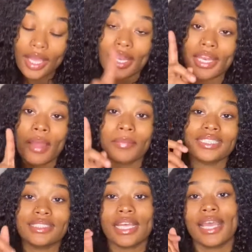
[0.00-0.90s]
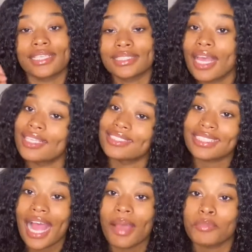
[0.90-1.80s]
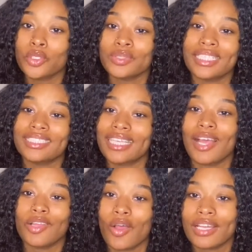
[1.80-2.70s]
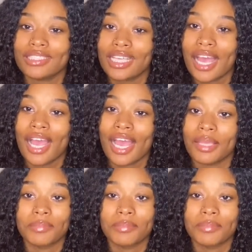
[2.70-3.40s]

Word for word: Number six, stop using gel all the time.